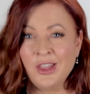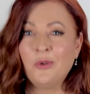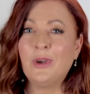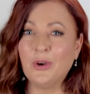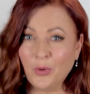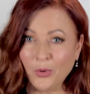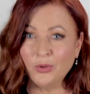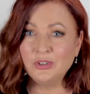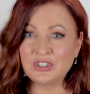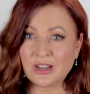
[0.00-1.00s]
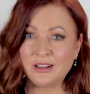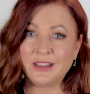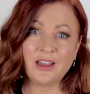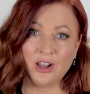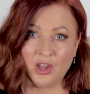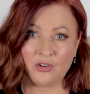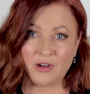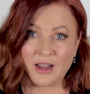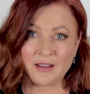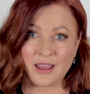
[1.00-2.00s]
We're all juggling a lot
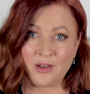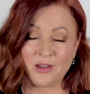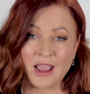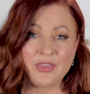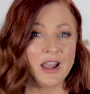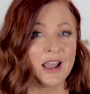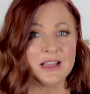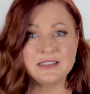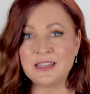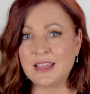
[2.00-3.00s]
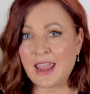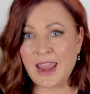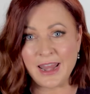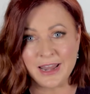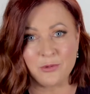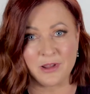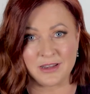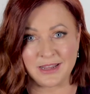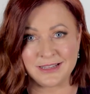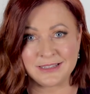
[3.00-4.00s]
right now, and the last thing anyone
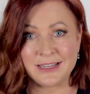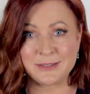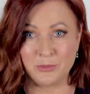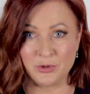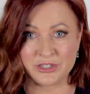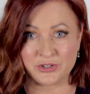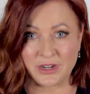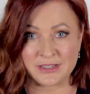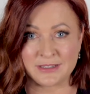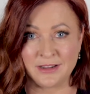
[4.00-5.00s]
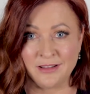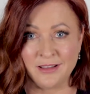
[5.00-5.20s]
needs is more stress.